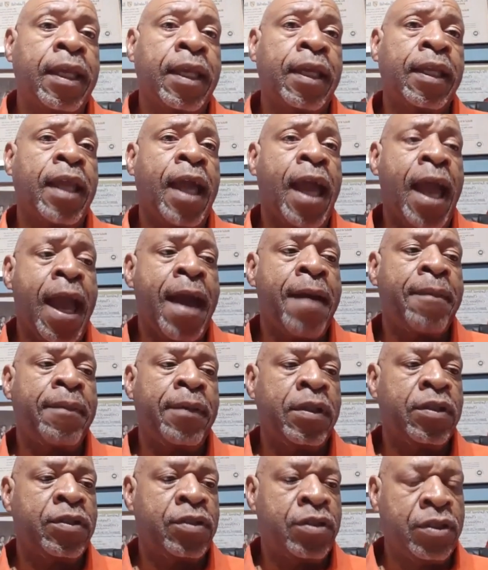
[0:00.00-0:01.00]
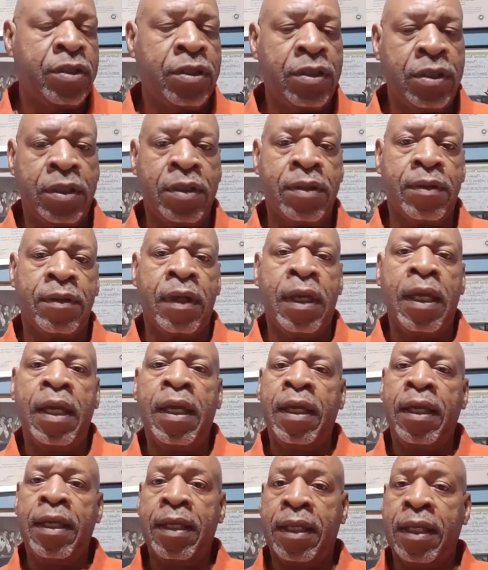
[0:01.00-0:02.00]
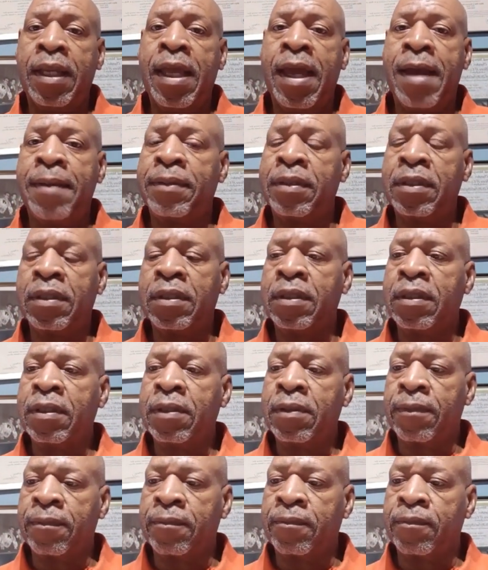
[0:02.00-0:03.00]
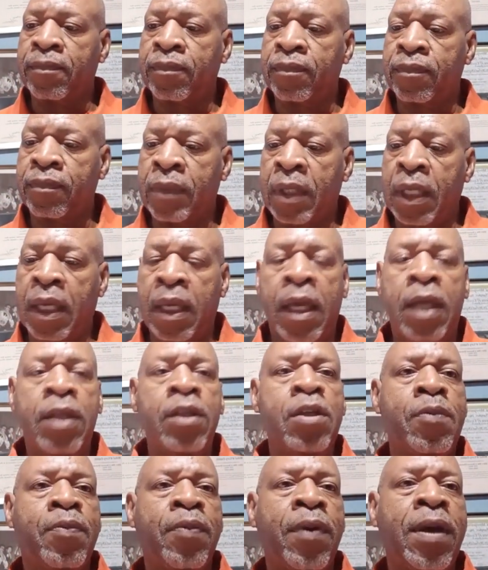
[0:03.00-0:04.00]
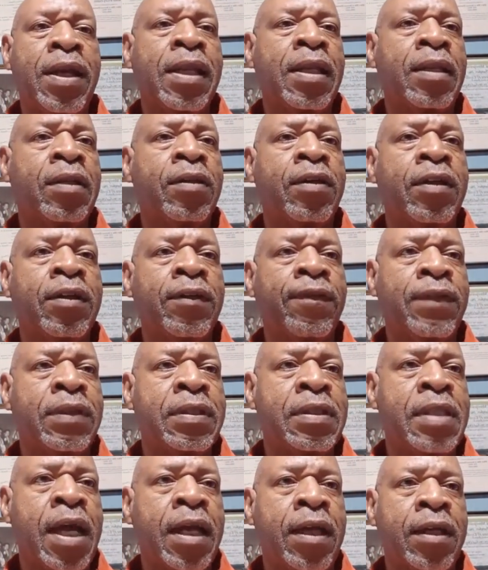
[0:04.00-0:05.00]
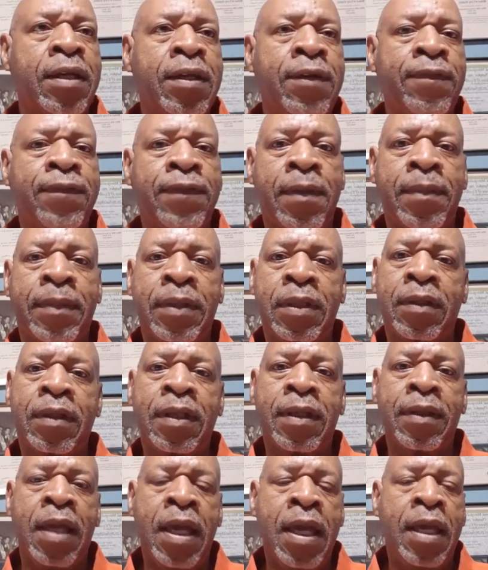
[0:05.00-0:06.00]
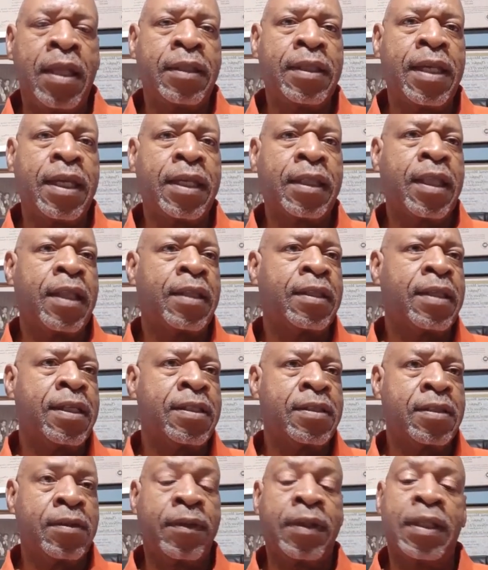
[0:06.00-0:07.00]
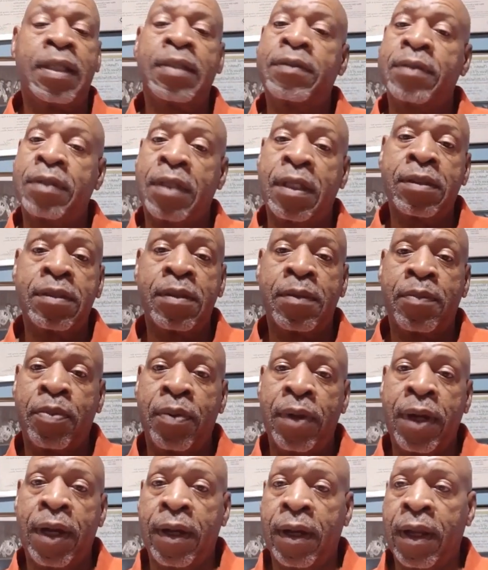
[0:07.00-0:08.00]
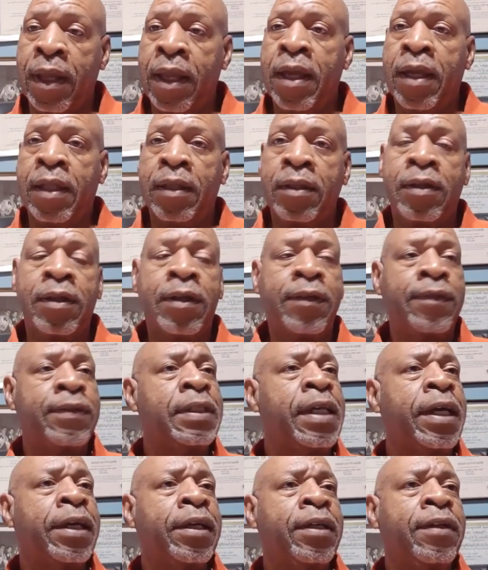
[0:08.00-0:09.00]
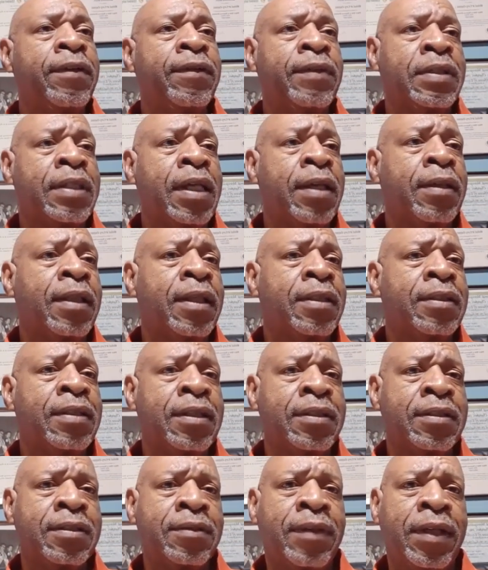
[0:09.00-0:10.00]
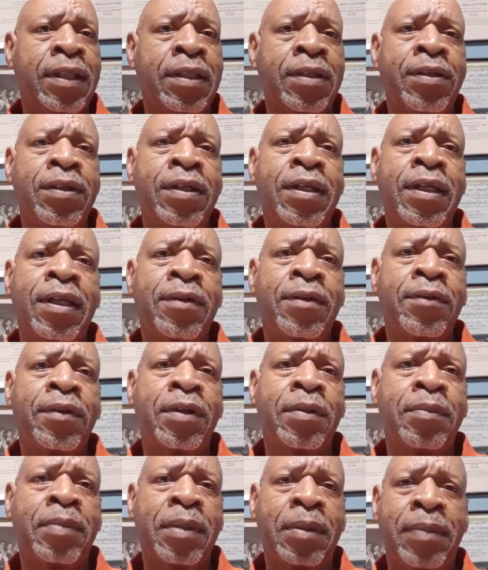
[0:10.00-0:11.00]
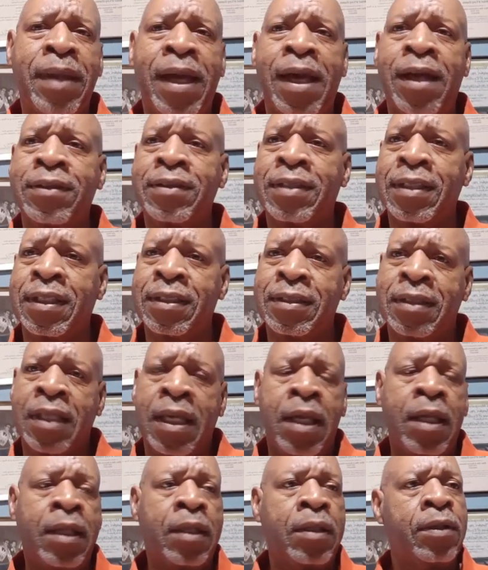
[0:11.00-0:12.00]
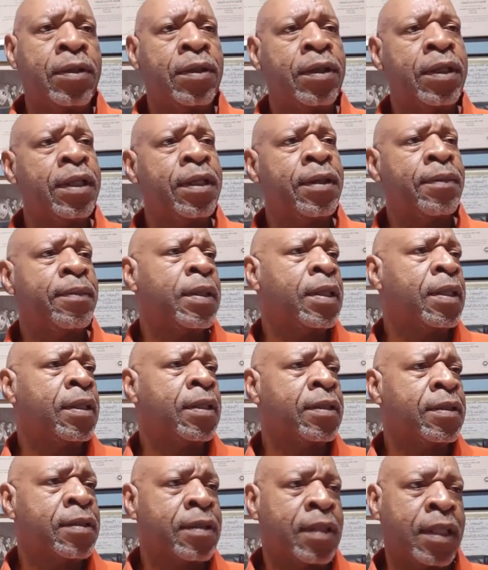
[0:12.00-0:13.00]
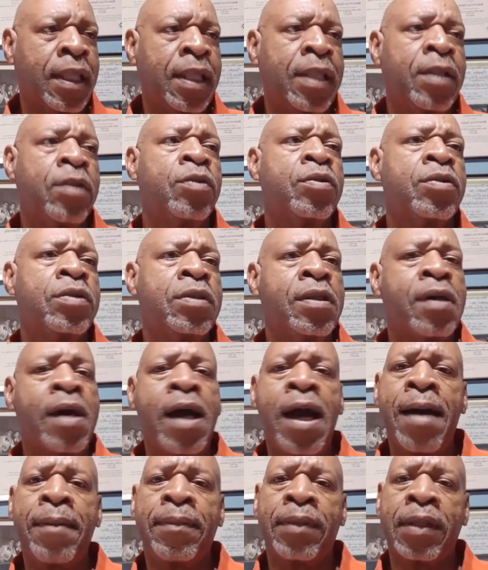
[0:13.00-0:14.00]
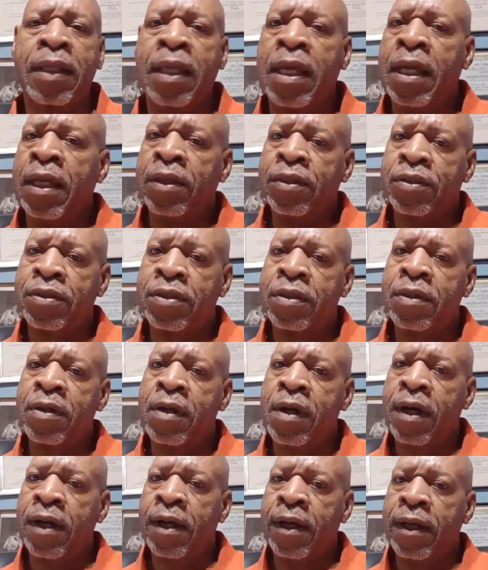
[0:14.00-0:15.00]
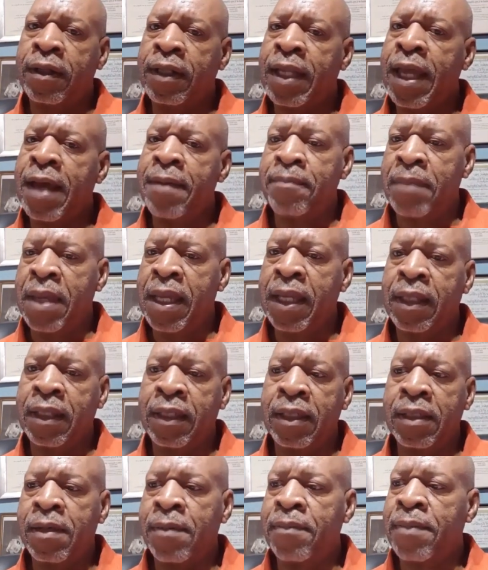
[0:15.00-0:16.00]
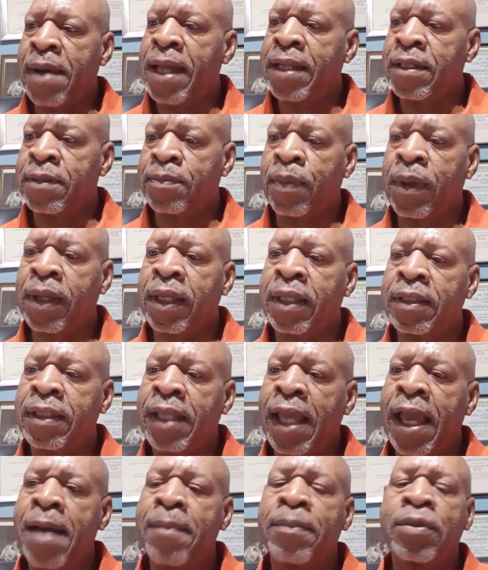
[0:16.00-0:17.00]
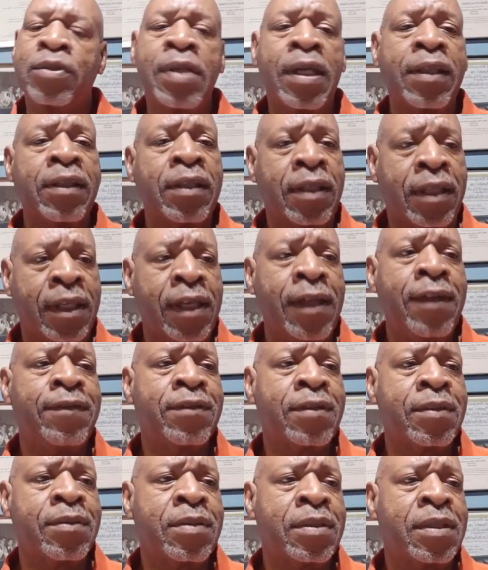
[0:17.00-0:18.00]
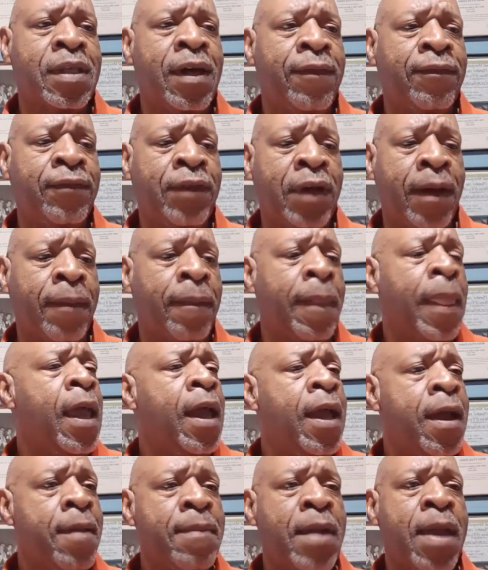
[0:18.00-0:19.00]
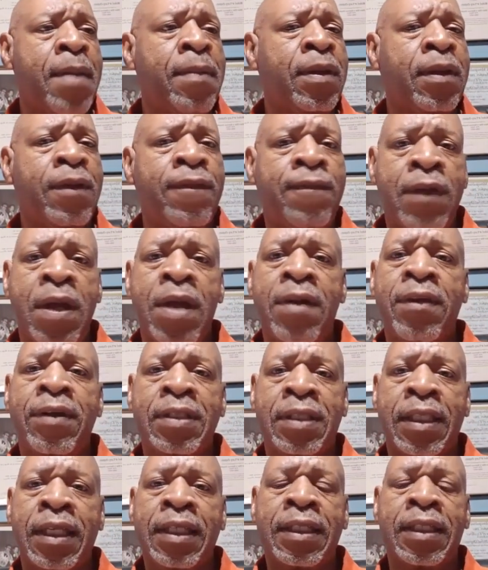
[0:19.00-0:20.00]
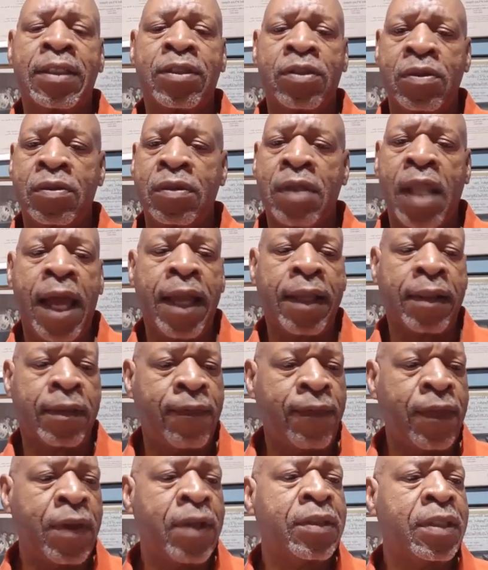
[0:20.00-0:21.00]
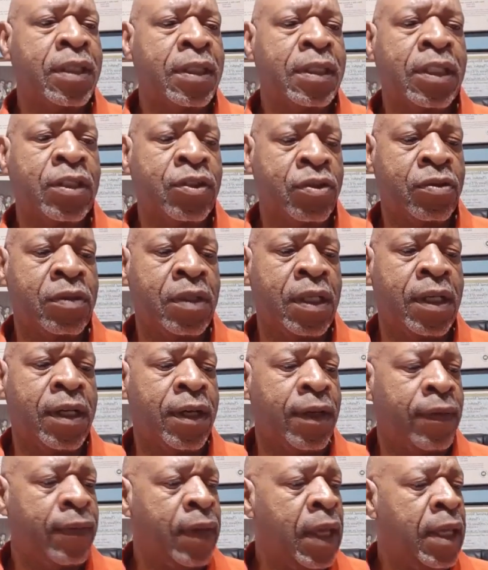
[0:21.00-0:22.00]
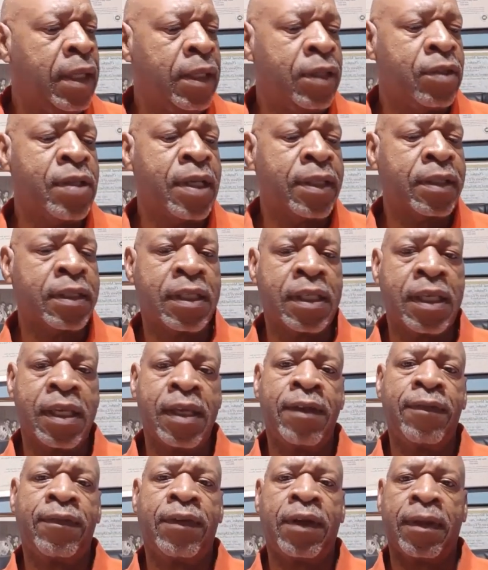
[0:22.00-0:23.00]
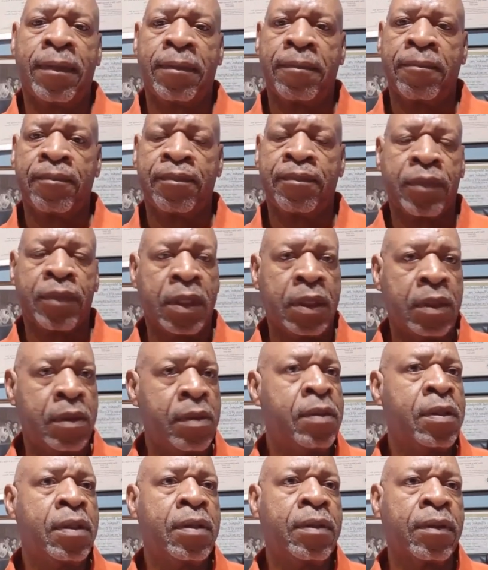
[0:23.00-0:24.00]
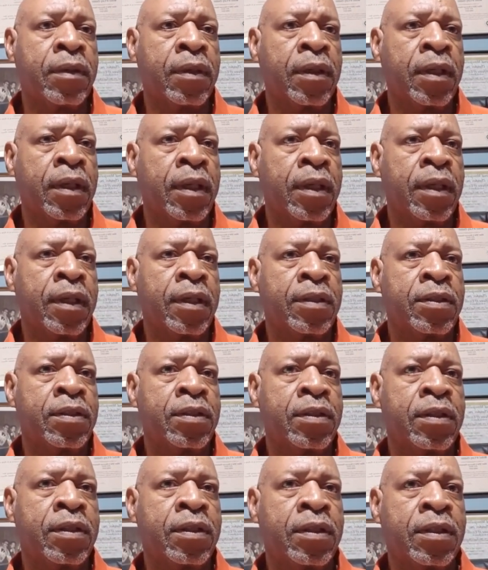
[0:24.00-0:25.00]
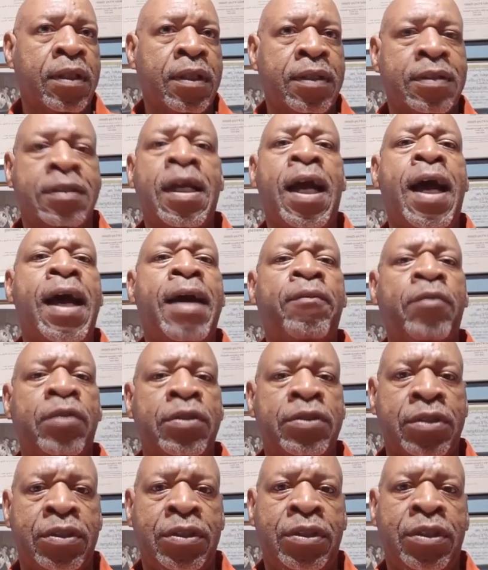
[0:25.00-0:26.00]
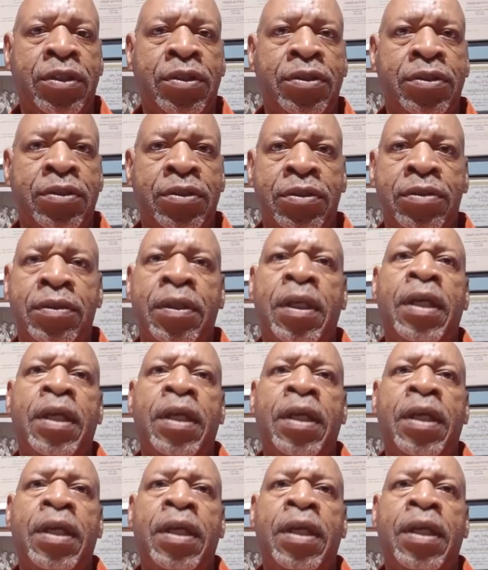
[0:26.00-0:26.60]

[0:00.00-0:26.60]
can happen to you. It can happen to you. And you pray that, Lord, if it's not good for me, don't let it take that taste away. That's your prayer. Lord, if it's not good, but take that taste away. Lord, I don't want to be bound to this. Lord, help me. Then you're still hobbling. You're still not making it. Your body's breaking down, but you have to give some stuff up. And maybe the very thing that you like, the very thing that you love, that you have to give up. You do. Because God wants to use you.